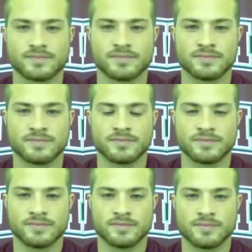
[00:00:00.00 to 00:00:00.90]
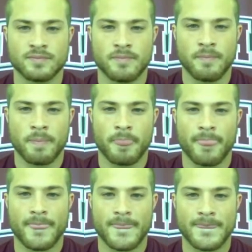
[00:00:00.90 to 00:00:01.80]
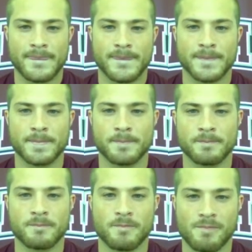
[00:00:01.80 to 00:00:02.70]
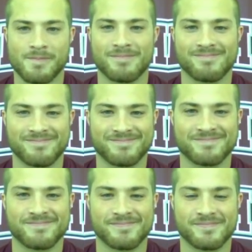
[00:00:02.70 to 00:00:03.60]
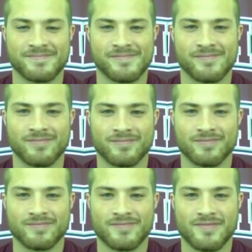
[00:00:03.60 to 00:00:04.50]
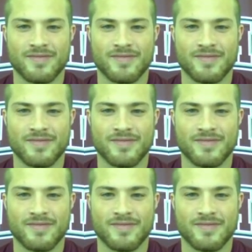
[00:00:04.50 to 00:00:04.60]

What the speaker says: The person shown says nothing.